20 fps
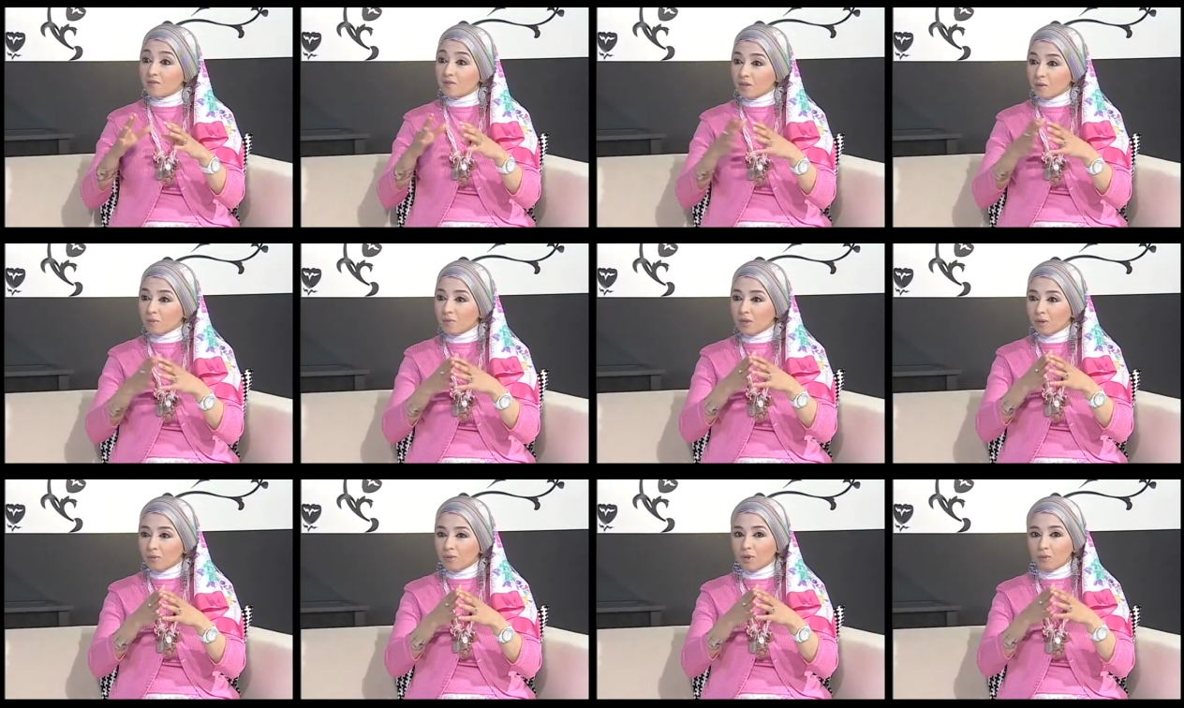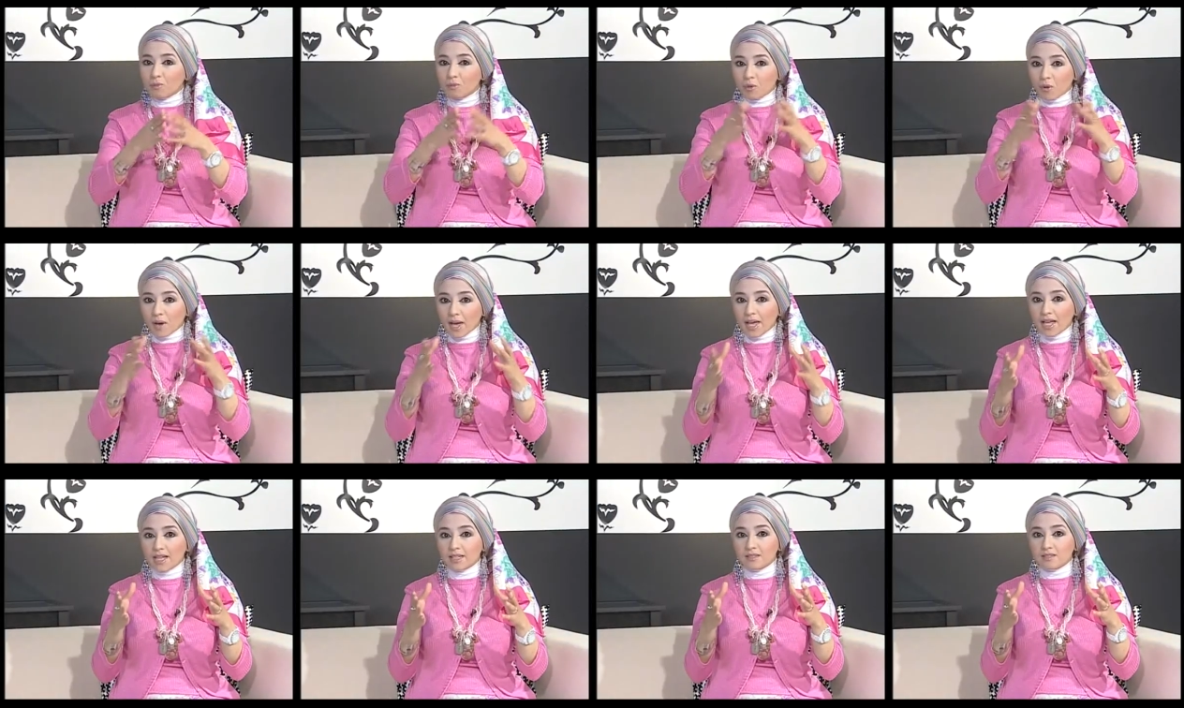the
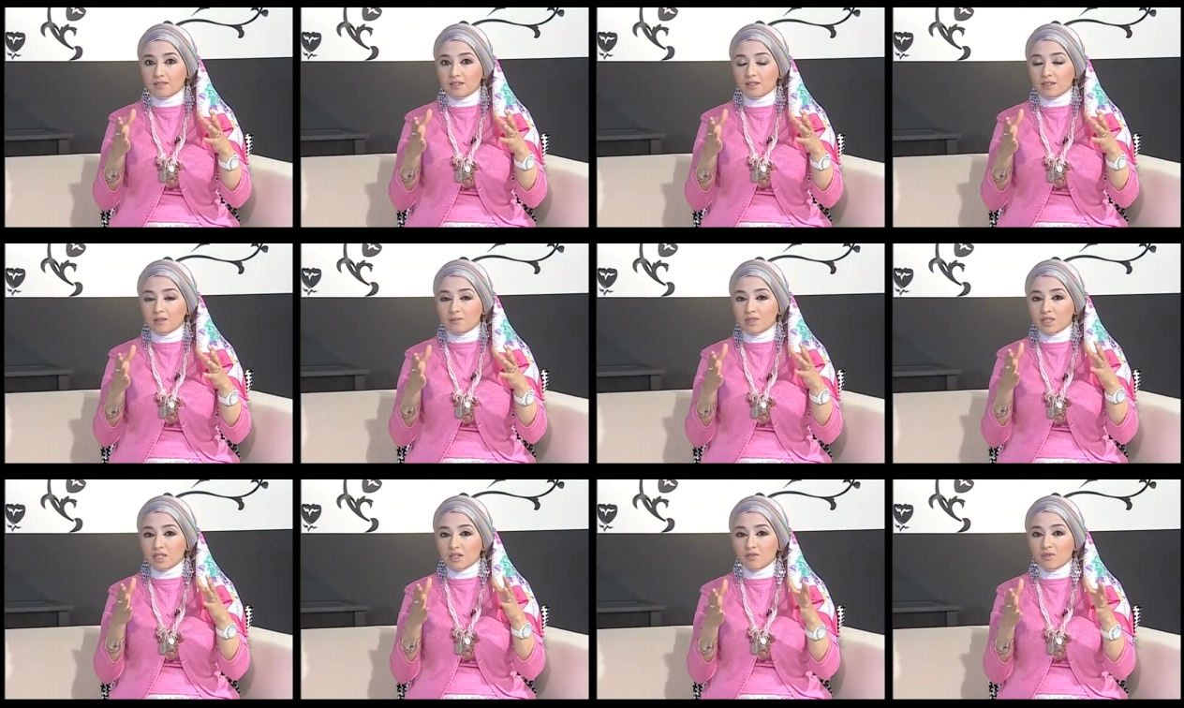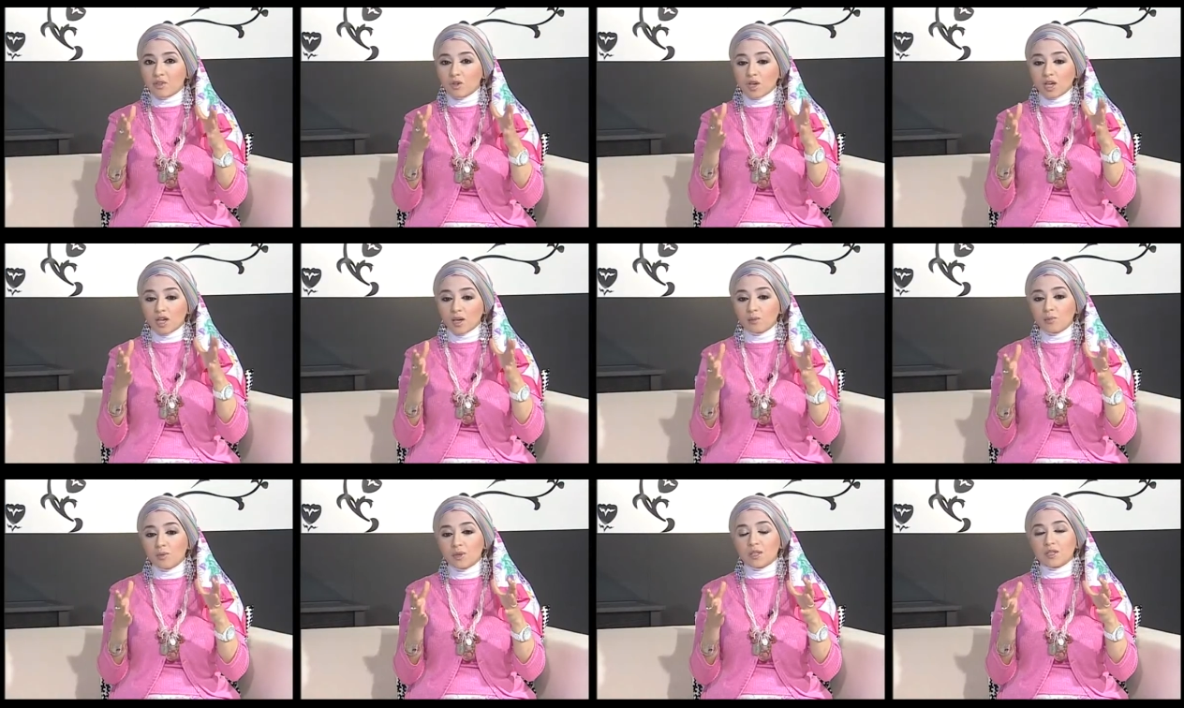brand cell phone
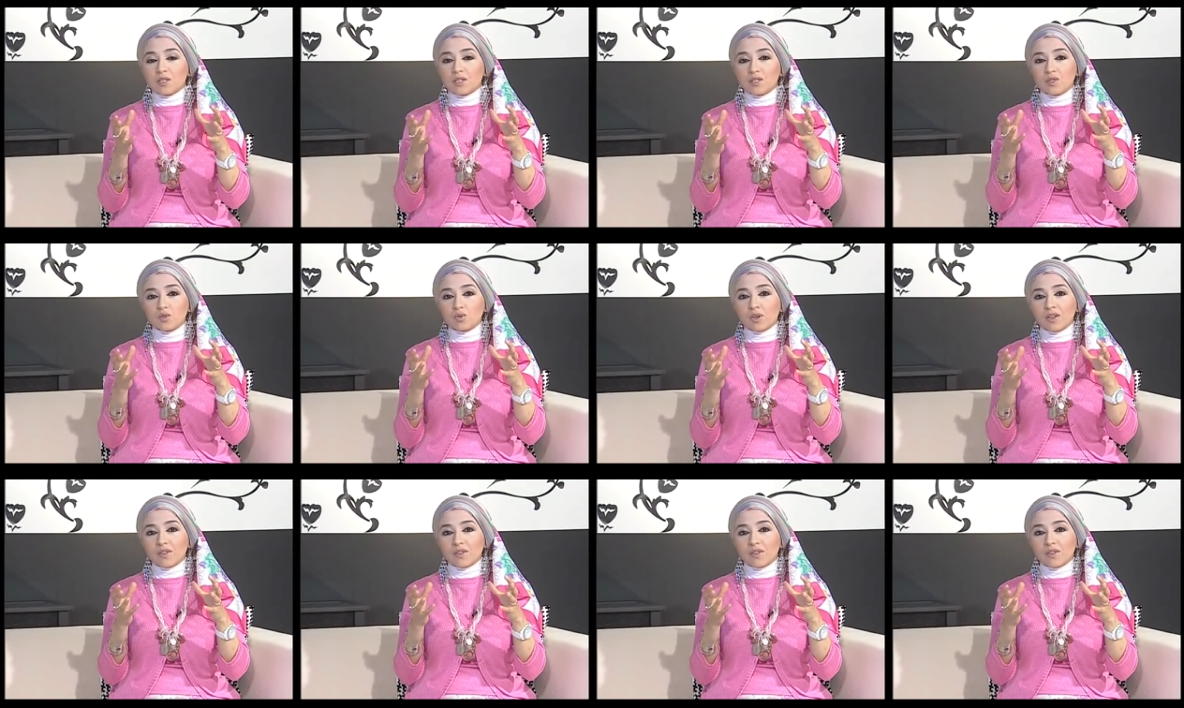companies,